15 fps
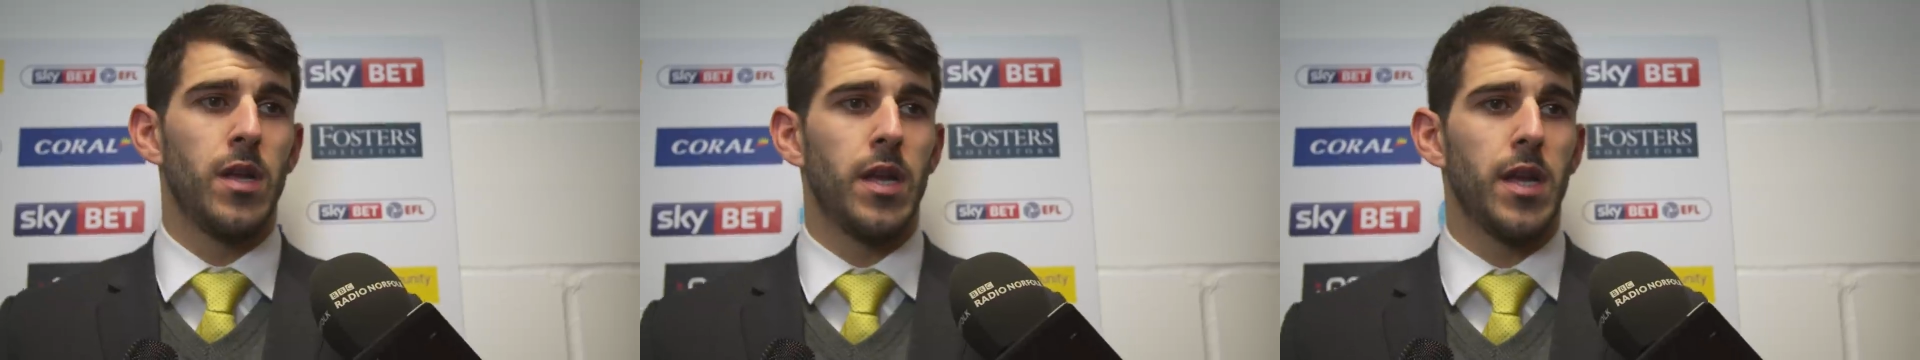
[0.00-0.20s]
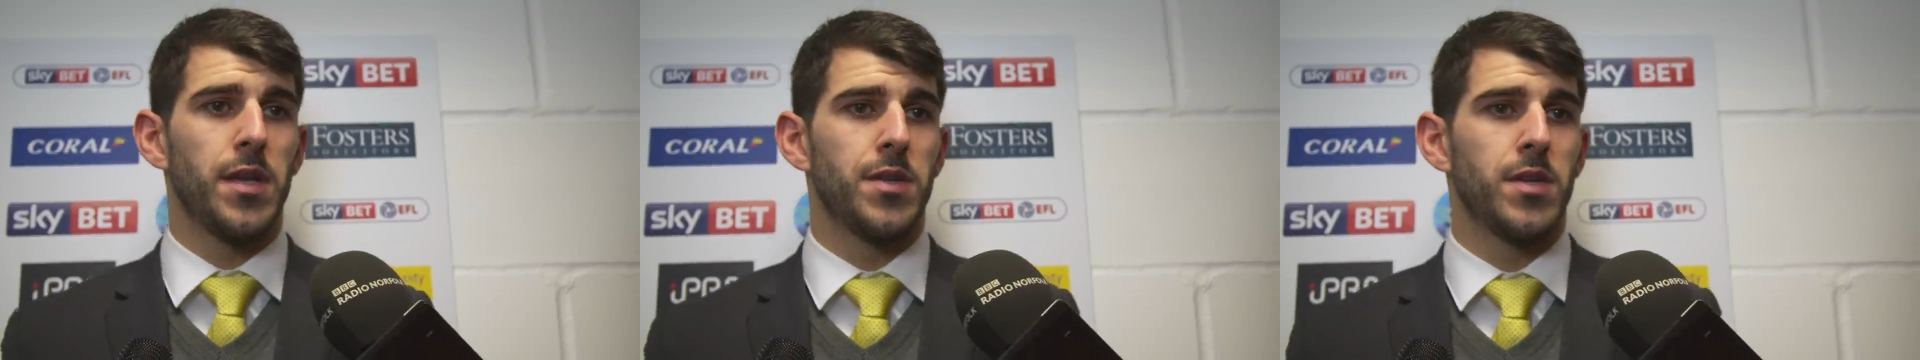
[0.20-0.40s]

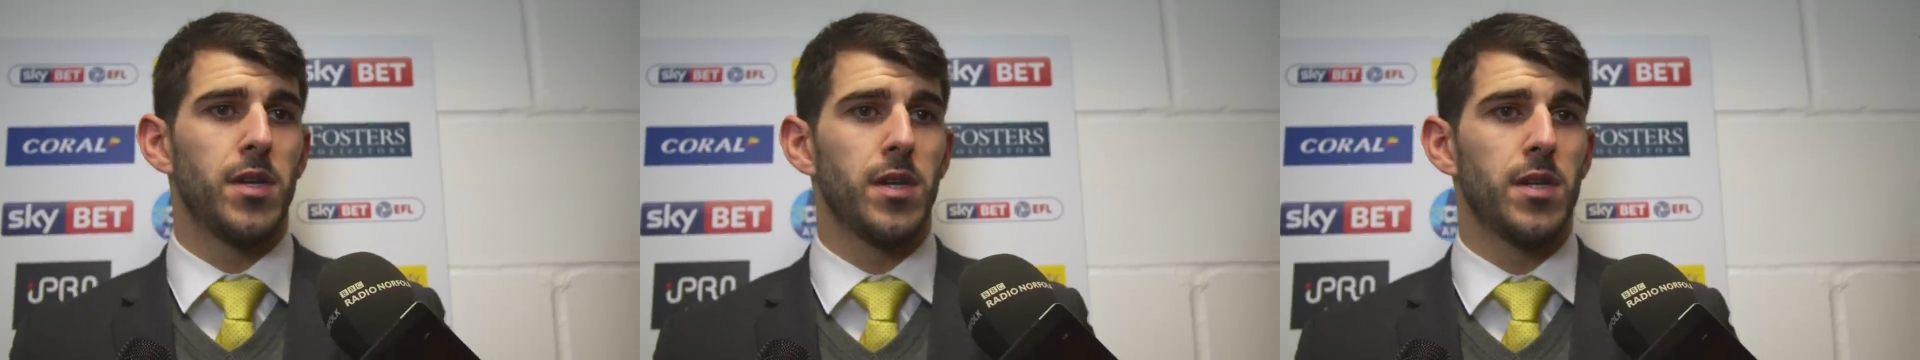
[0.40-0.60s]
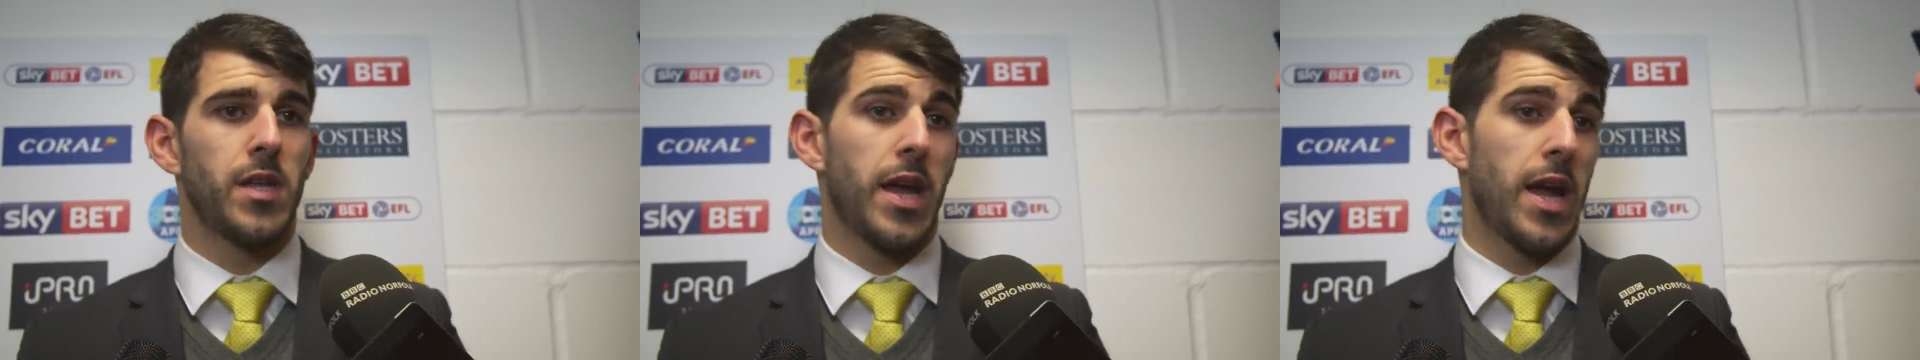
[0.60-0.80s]
and
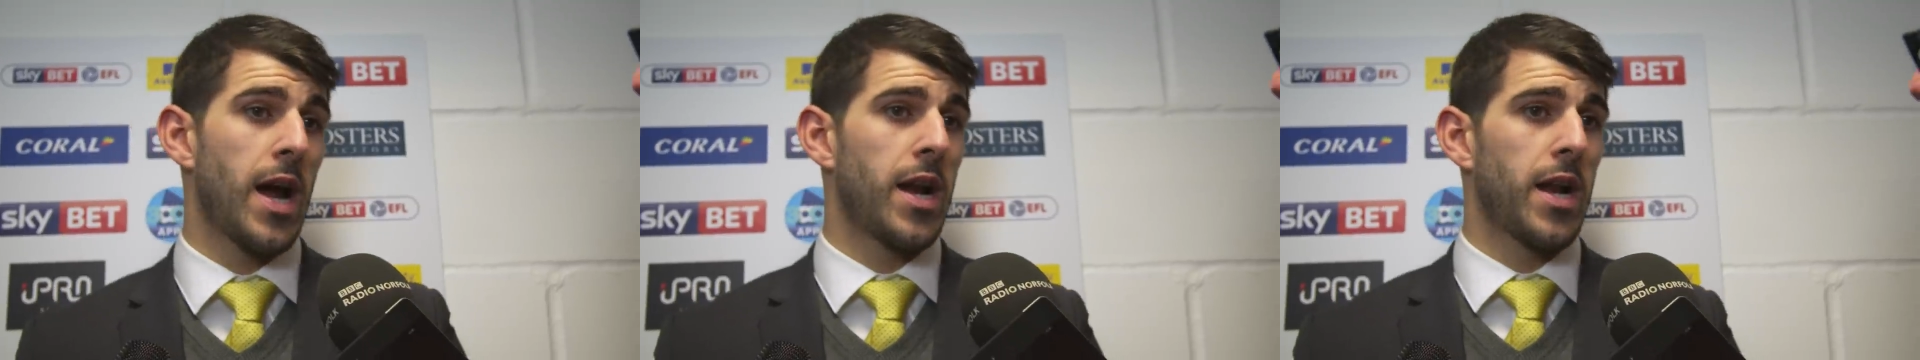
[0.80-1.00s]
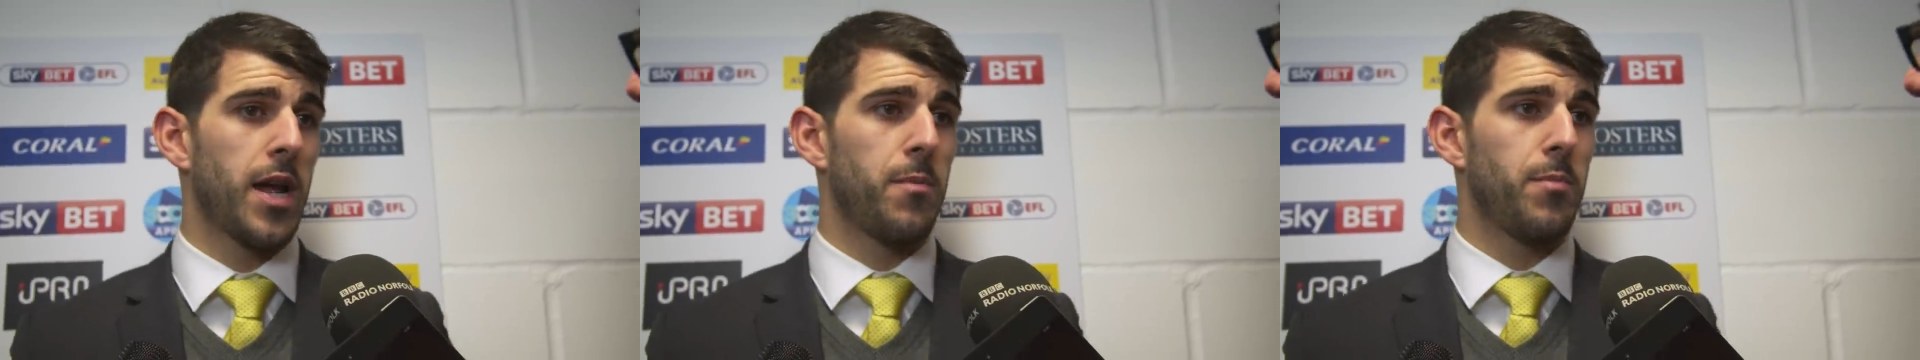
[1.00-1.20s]
uh, they
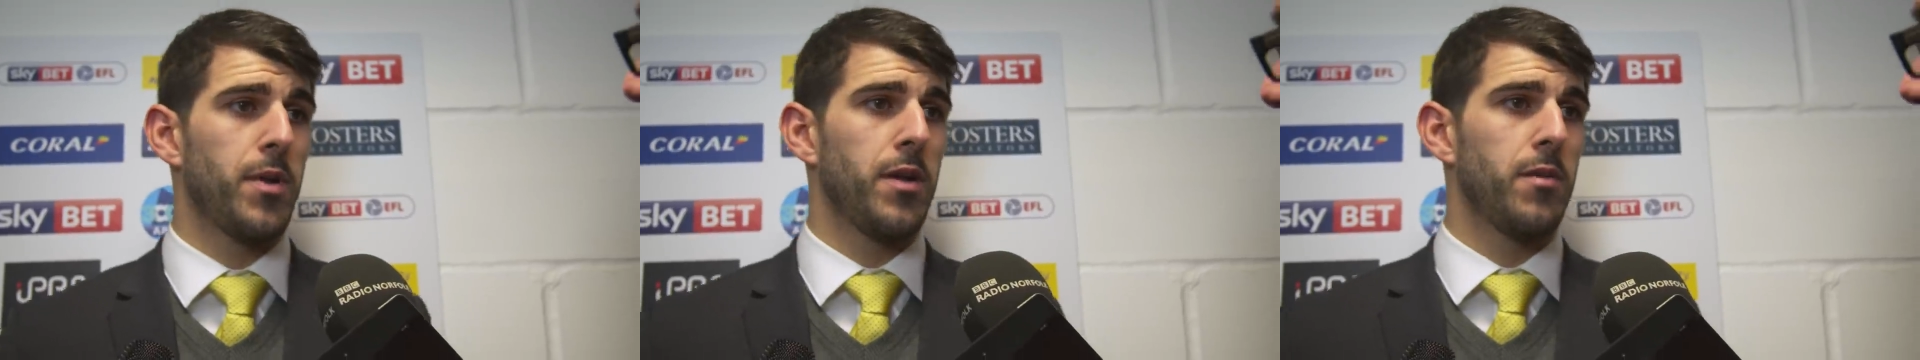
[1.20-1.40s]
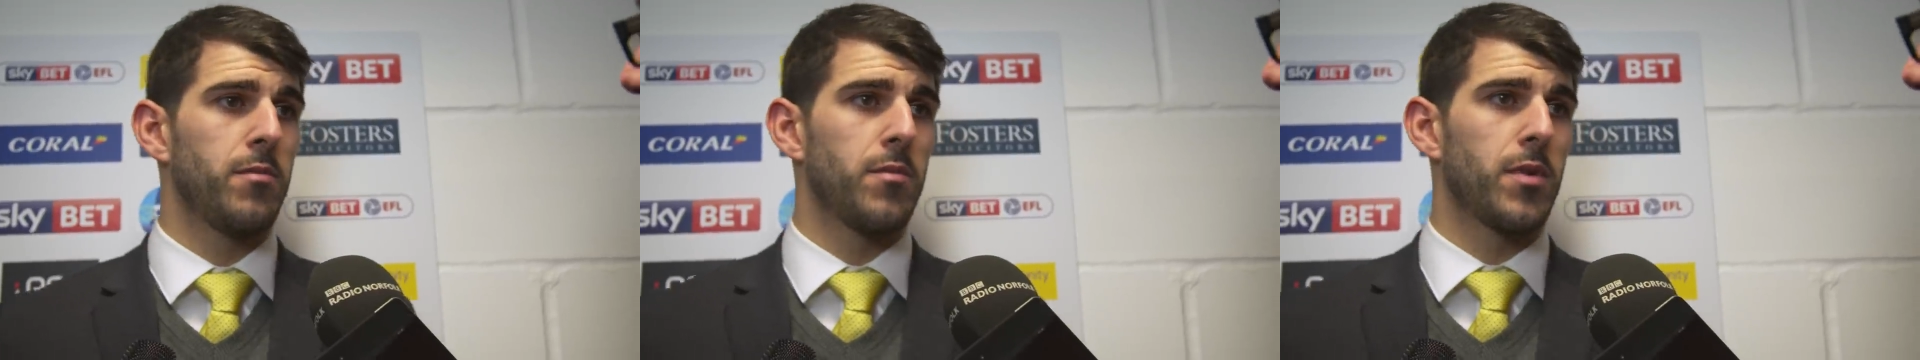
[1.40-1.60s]
are
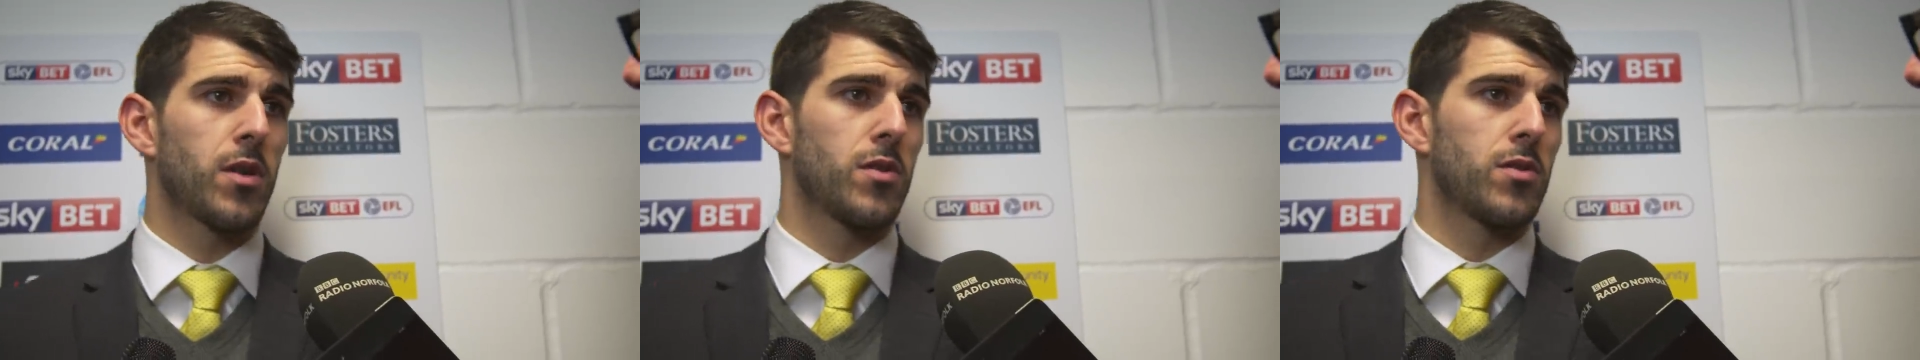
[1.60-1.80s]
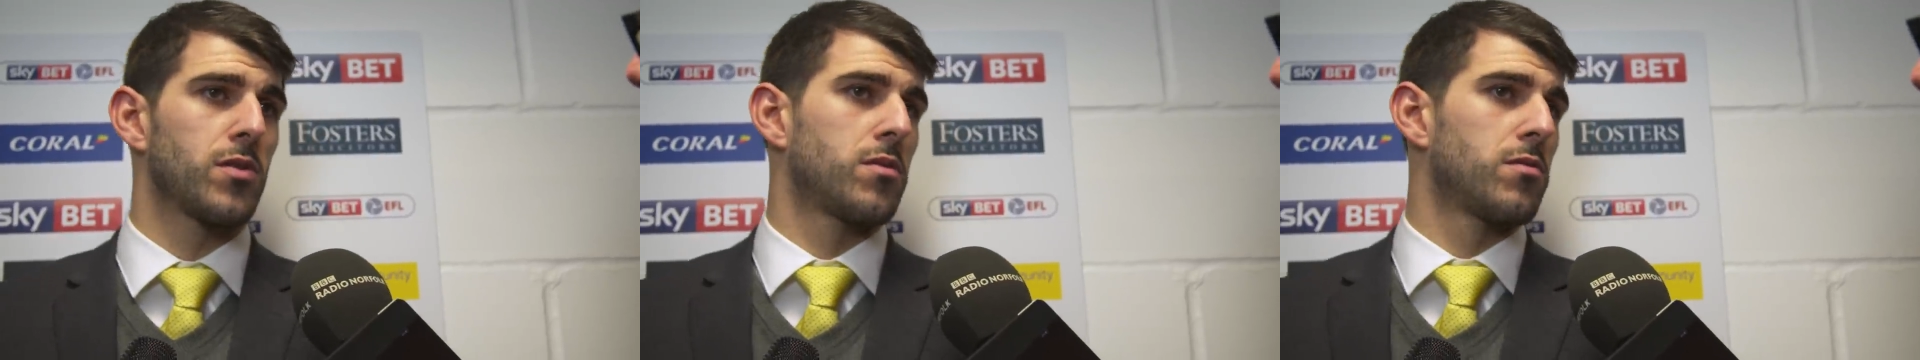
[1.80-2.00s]
happy
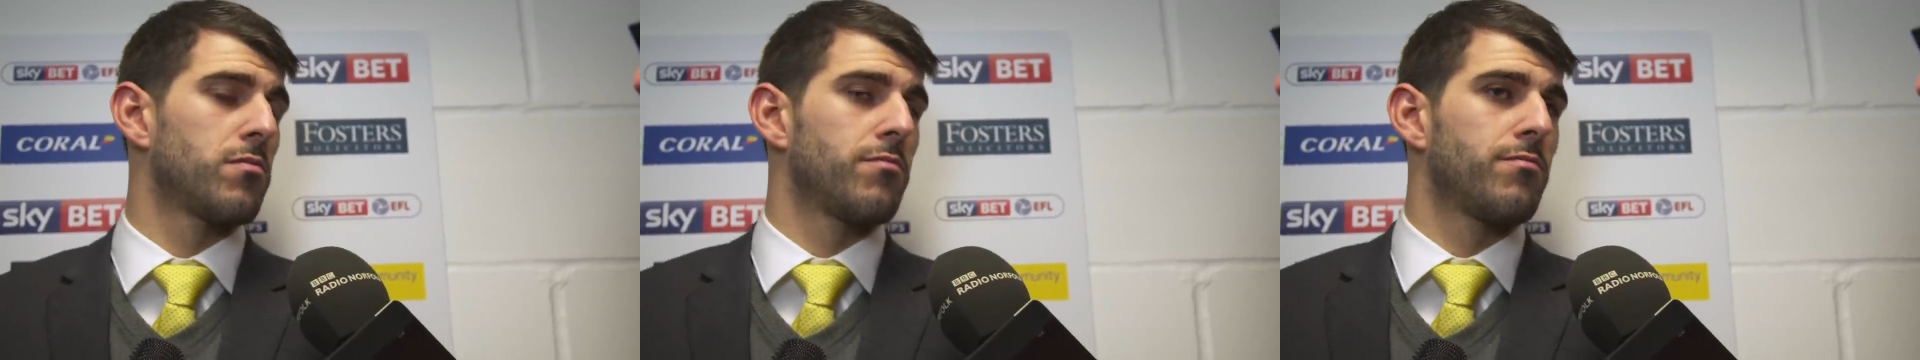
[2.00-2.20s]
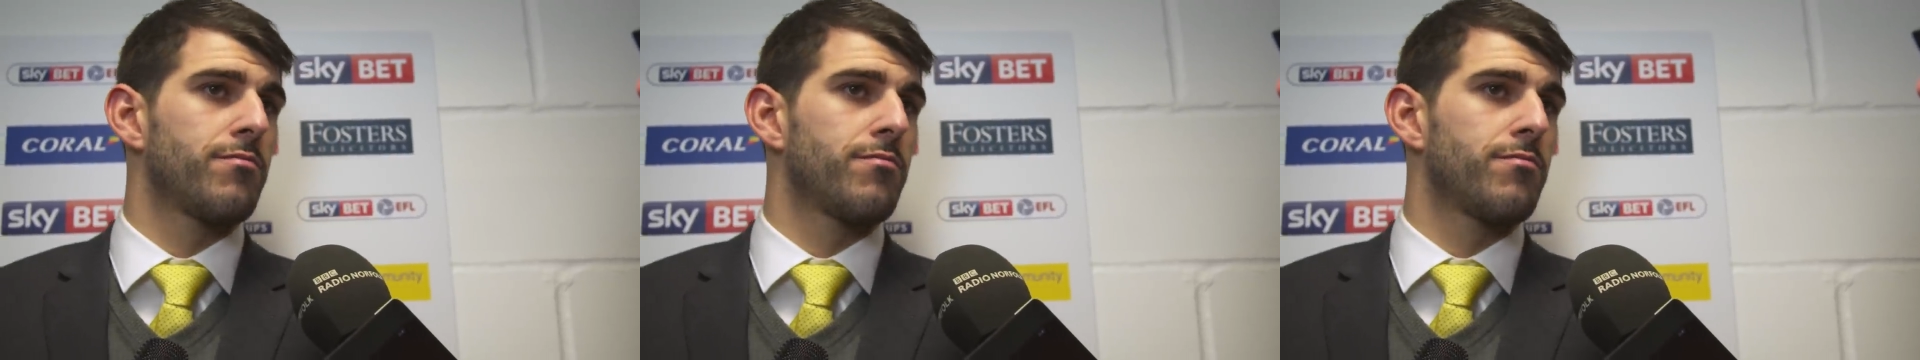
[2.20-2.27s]
because